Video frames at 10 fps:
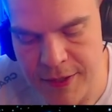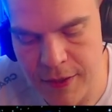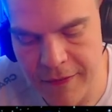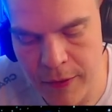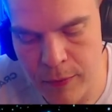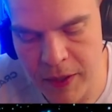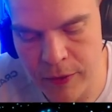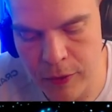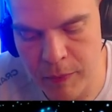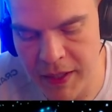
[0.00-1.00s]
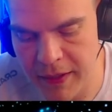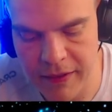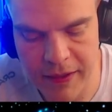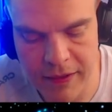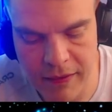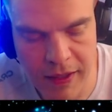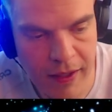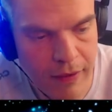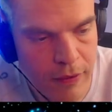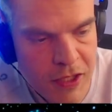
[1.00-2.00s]
So if you want to be
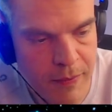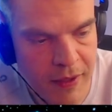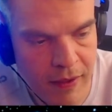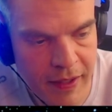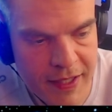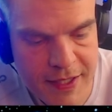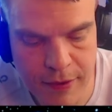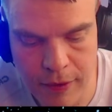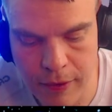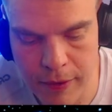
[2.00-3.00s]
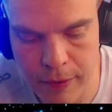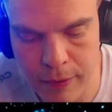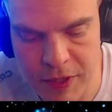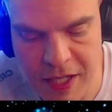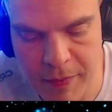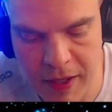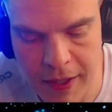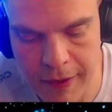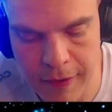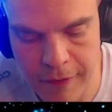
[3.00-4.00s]
a concept artist or do some
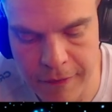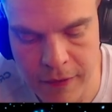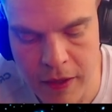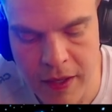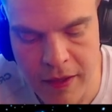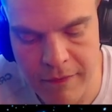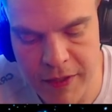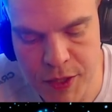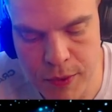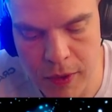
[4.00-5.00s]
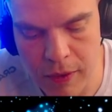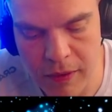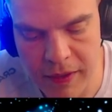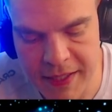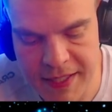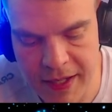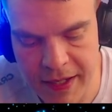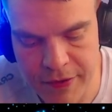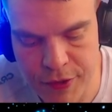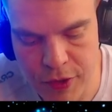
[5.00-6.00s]
kind of visual
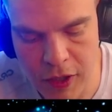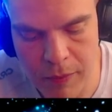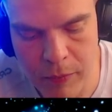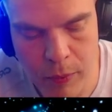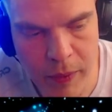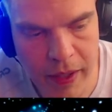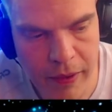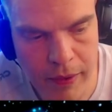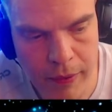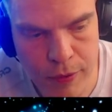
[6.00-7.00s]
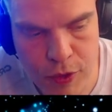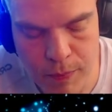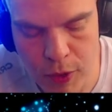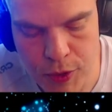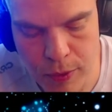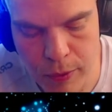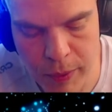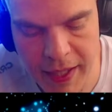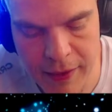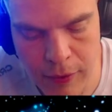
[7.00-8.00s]
design job where you're supposed to
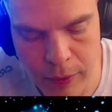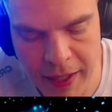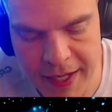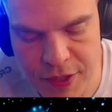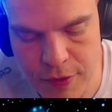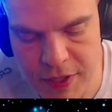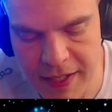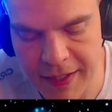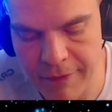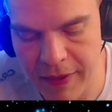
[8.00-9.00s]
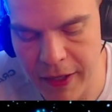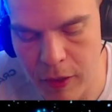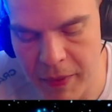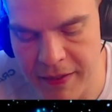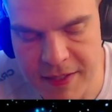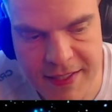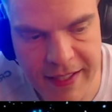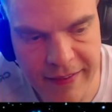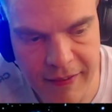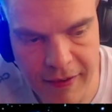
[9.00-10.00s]
create locations and environments
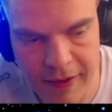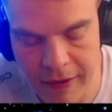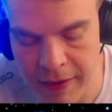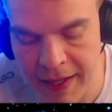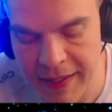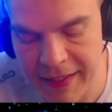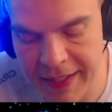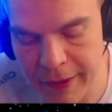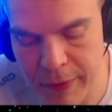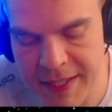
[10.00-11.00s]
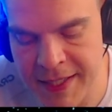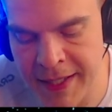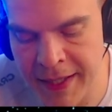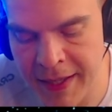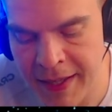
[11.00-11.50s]
that are interesting,